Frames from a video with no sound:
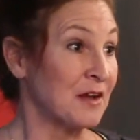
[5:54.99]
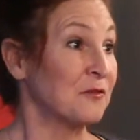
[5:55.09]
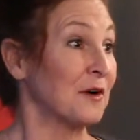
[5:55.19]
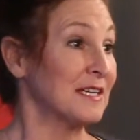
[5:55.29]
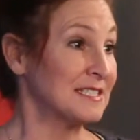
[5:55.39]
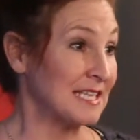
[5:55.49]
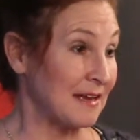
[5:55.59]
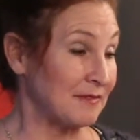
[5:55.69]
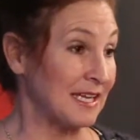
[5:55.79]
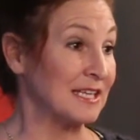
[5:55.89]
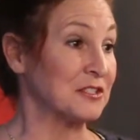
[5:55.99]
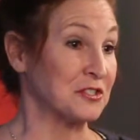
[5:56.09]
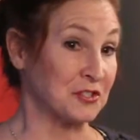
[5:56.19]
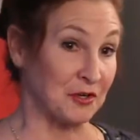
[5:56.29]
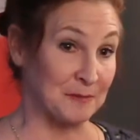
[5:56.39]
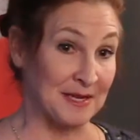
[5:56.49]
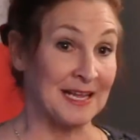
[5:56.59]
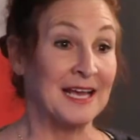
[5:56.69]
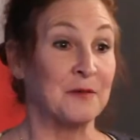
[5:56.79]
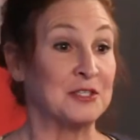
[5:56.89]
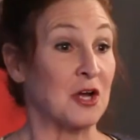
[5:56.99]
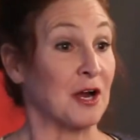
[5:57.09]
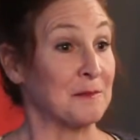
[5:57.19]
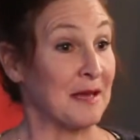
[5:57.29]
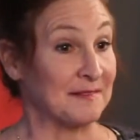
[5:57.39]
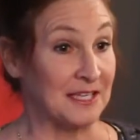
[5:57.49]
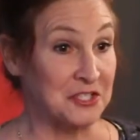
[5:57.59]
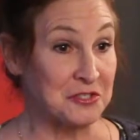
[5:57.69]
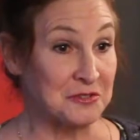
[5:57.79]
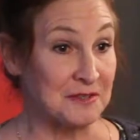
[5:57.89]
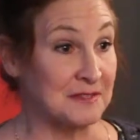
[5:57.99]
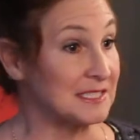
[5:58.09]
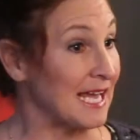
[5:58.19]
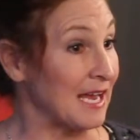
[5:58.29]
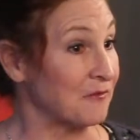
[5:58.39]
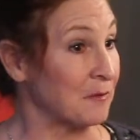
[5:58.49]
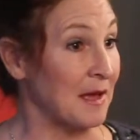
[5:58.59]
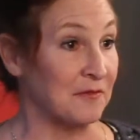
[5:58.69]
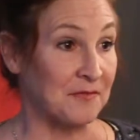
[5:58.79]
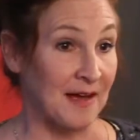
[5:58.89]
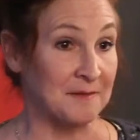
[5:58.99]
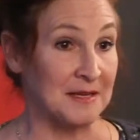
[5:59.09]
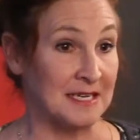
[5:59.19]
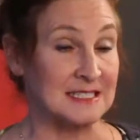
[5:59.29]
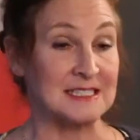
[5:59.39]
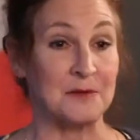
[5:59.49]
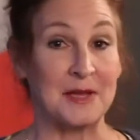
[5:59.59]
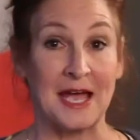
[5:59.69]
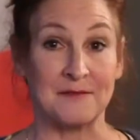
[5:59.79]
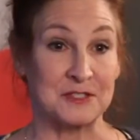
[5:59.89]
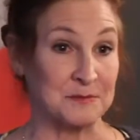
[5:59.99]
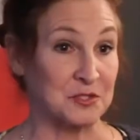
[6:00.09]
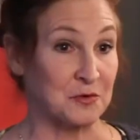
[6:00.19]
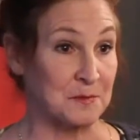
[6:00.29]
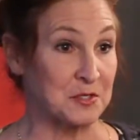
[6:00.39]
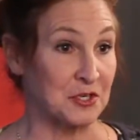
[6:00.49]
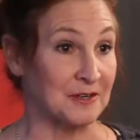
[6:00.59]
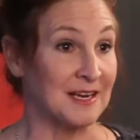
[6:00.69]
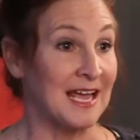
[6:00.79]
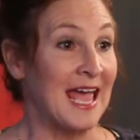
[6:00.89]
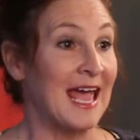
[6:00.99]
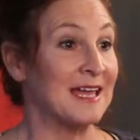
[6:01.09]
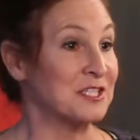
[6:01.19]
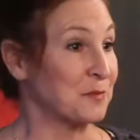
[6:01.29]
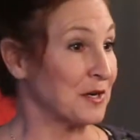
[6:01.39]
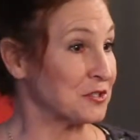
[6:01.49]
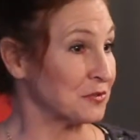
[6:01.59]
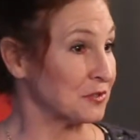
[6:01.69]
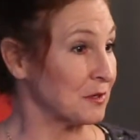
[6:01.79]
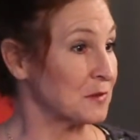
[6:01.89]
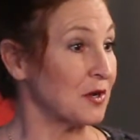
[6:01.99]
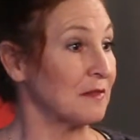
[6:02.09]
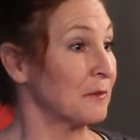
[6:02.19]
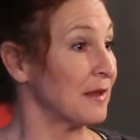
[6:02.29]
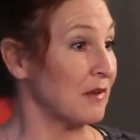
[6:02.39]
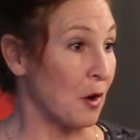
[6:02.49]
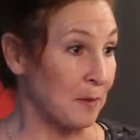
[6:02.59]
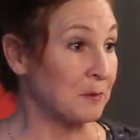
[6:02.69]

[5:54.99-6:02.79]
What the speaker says: for his safety and discernment. We talk about the issues of the day for about 5 minutes. Then we have some scripture, inspirational scripture, and then we have open